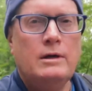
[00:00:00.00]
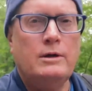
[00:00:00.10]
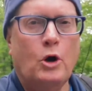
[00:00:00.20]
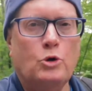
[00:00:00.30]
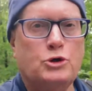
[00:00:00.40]

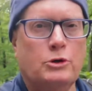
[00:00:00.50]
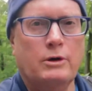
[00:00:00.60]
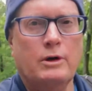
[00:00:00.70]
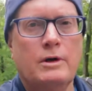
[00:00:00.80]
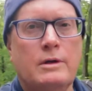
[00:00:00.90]
no
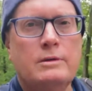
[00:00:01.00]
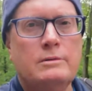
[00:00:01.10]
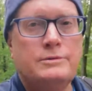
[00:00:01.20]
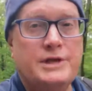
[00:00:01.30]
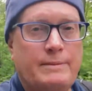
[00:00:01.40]
sugar.
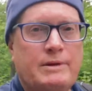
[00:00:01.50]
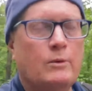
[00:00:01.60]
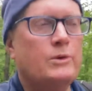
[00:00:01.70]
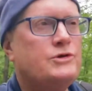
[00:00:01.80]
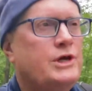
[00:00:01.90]
Same thing
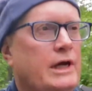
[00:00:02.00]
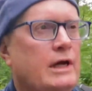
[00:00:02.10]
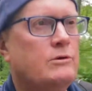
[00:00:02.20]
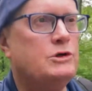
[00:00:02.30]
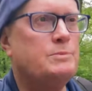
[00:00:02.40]
with tea, it
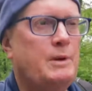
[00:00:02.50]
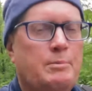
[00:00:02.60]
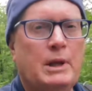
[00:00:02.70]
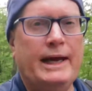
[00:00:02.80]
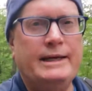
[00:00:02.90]
would just be
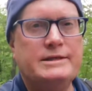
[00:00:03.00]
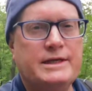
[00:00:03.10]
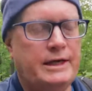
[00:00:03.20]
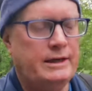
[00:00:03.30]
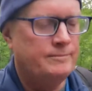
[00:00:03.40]
plain
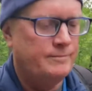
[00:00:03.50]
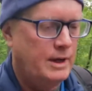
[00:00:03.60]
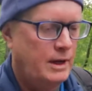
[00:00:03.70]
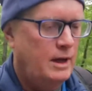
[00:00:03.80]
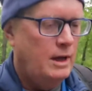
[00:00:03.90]
tea.
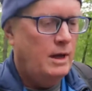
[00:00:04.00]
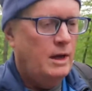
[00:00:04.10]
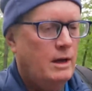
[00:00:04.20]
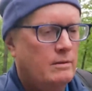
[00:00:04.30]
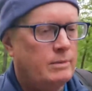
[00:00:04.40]

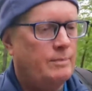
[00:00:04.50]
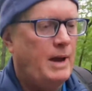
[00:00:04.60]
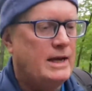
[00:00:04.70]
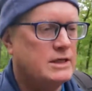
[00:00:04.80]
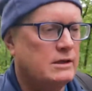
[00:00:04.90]
But
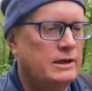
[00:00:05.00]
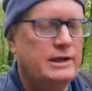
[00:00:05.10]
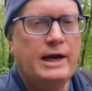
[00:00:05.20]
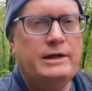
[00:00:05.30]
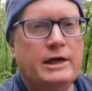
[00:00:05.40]
basically
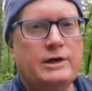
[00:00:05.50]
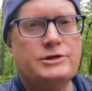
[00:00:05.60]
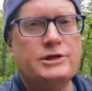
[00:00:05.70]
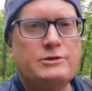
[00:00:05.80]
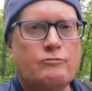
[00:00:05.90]
the idea is
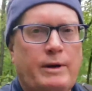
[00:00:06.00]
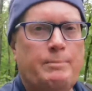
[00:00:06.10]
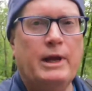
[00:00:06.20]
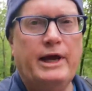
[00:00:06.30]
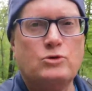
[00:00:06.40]
to
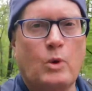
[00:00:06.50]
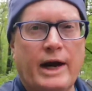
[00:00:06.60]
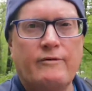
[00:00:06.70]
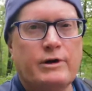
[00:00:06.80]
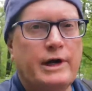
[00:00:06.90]
replace
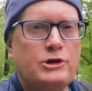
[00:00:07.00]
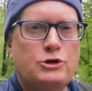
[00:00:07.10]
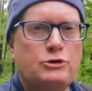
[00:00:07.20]
whatever it is you're